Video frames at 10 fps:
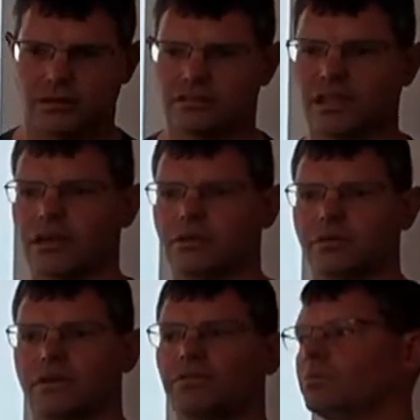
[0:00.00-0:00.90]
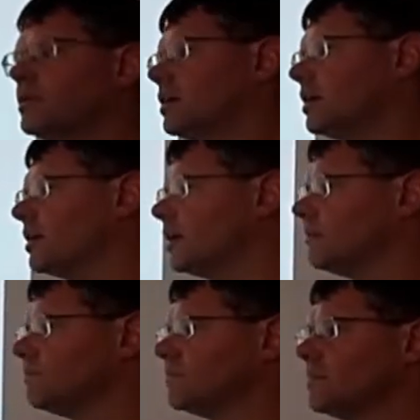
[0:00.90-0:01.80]
So if you want to
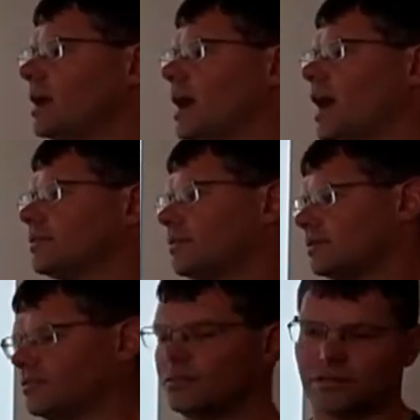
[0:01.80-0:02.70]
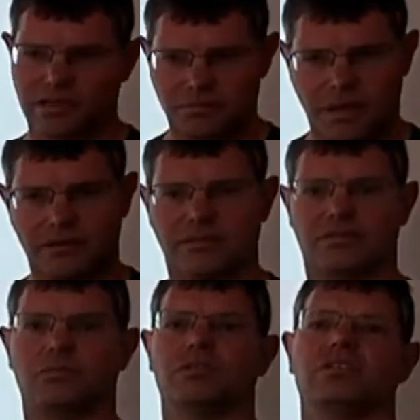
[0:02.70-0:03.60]
add things to your database,
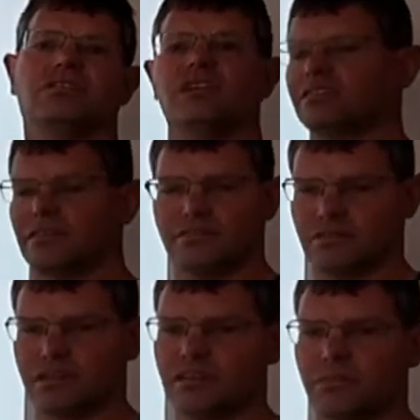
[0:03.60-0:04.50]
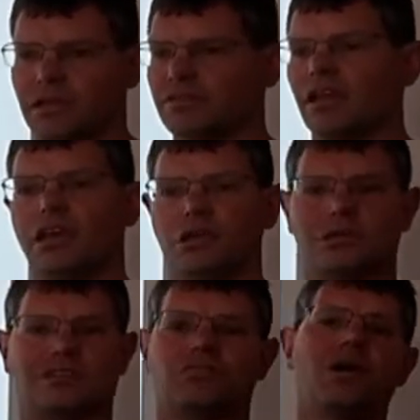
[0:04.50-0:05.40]
if you want to search things in your database,
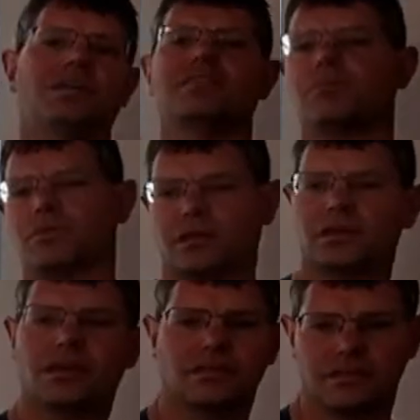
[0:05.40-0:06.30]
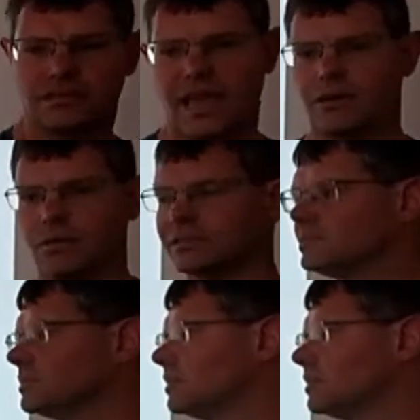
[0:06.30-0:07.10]
you just write something in this language